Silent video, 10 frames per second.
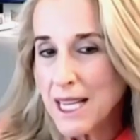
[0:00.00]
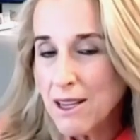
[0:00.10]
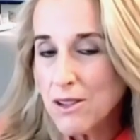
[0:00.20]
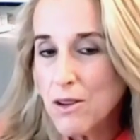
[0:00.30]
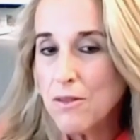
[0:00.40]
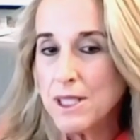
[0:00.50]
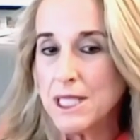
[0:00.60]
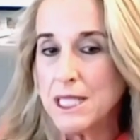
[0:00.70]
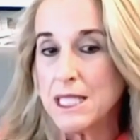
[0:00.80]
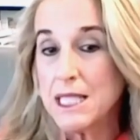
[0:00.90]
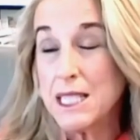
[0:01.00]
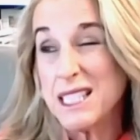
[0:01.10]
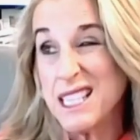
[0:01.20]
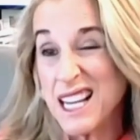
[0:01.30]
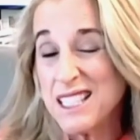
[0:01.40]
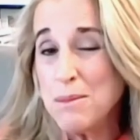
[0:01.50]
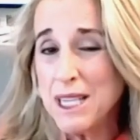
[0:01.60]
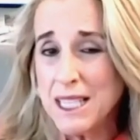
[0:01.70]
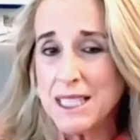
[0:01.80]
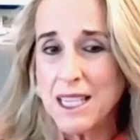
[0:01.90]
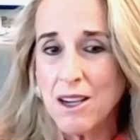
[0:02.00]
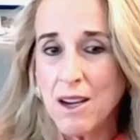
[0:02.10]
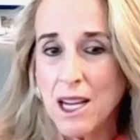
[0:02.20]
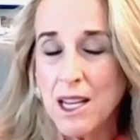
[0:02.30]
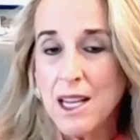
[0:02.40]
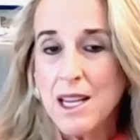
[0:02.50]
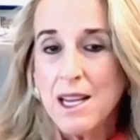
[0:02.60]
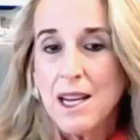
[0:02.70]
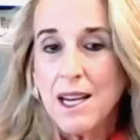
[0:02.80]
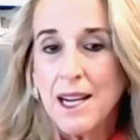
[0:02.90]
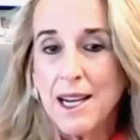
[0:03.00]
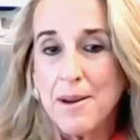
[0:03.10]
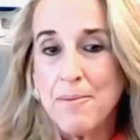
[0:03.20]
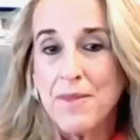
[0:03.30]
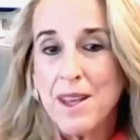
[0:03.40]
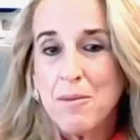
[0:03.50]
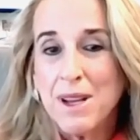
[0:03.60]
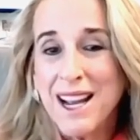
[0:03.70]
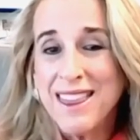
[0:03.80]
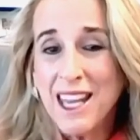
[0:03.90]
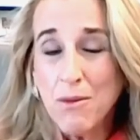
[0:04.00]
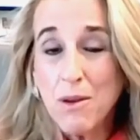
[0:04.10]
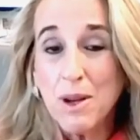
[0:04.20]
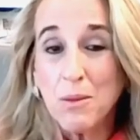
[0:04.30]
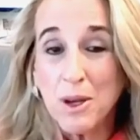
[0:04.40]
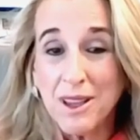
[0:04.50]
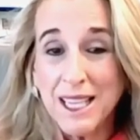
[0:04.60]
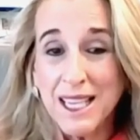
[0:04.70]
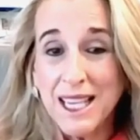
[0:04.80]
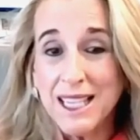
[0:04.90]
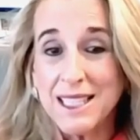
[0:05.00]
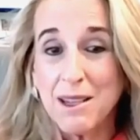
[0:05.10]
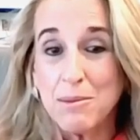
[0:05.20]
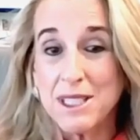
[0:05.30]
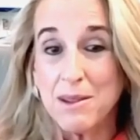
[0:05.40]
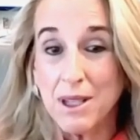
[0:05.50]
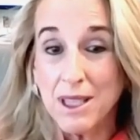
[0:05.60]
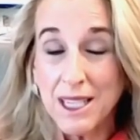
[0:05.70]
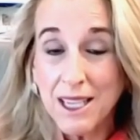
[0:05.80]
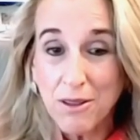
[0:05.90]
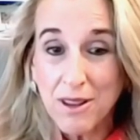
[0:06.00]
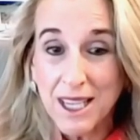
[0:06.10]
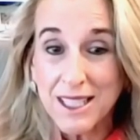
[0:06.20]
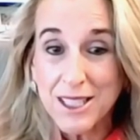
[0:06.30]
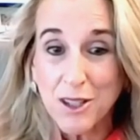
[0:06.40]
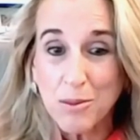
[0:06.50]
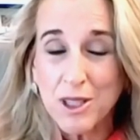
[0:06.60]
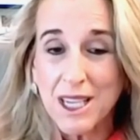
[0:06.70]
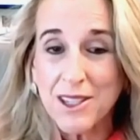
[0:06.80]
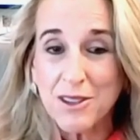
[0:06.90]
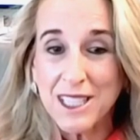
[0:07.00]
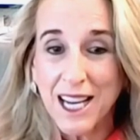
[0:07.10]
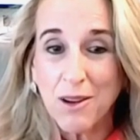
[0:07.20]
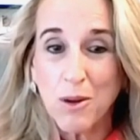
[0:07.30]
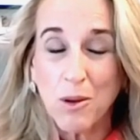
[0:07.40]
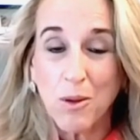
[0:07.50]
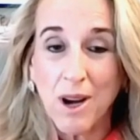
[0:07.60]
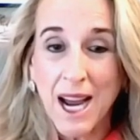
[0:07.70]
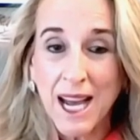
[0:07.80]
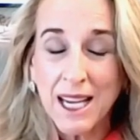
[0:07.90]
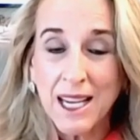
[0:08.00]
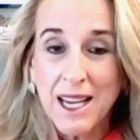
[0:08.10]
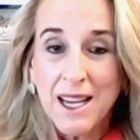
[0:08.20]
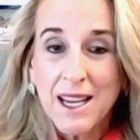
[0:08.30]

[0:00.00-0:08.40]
I don't know if it's this next meeting, Sarah. Um, but I think what we really need is some stability for the consumer to understand where we're at.